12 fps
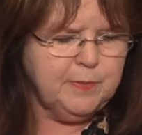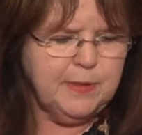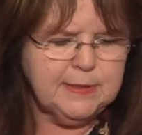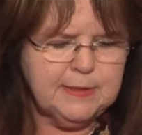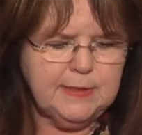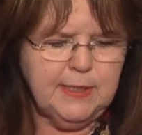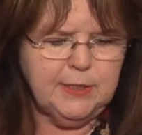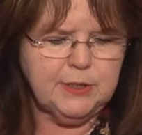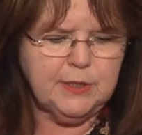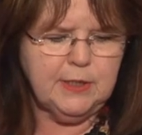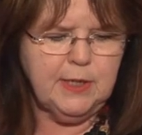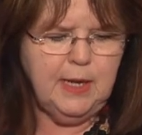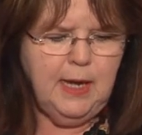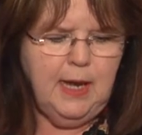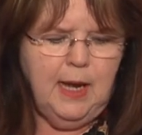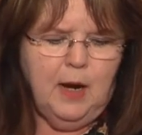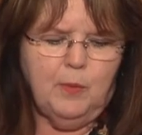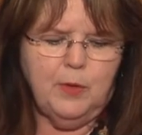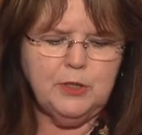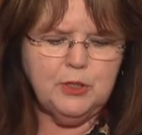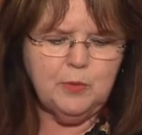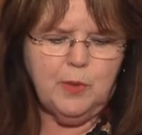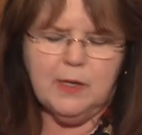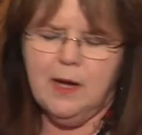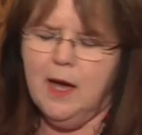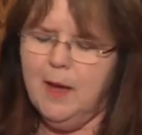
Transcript: presentation. We do want to